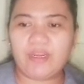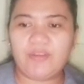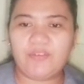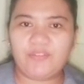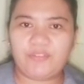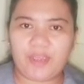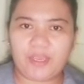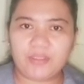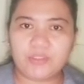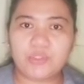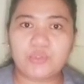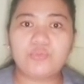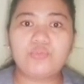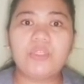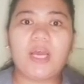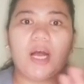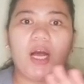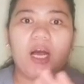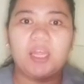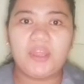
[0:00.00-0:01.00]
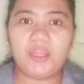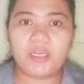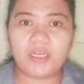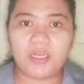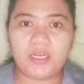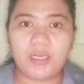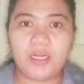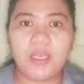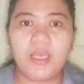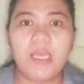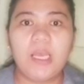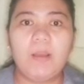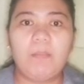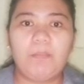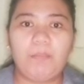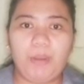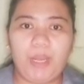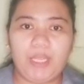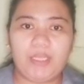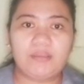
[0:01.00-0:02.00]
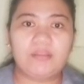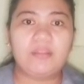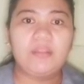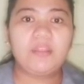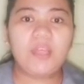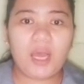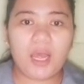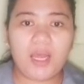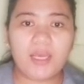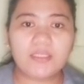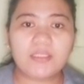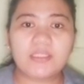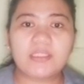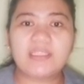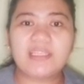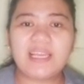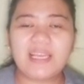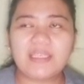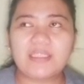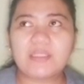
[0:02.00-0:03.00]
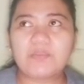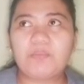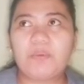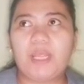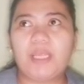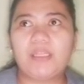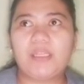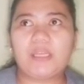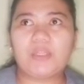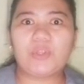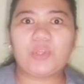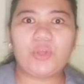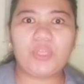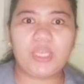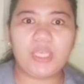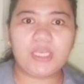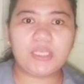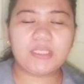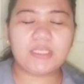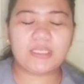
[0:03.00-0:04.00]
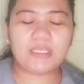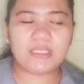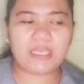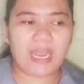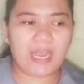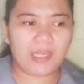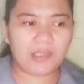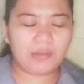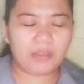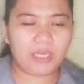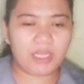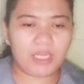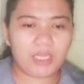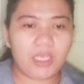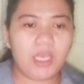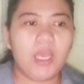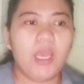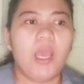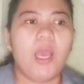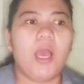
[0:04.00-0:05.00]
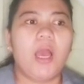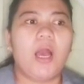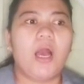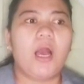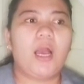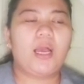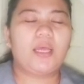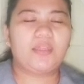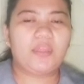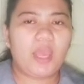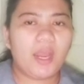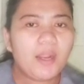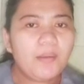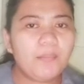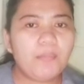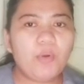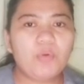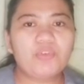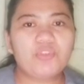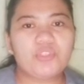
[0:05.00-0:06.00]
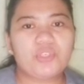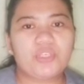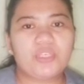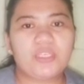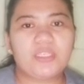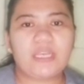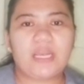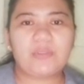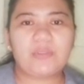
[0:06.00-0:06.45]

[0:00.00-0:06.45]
an effect to the other plate. Thus, this plate tectonics is actually their motion is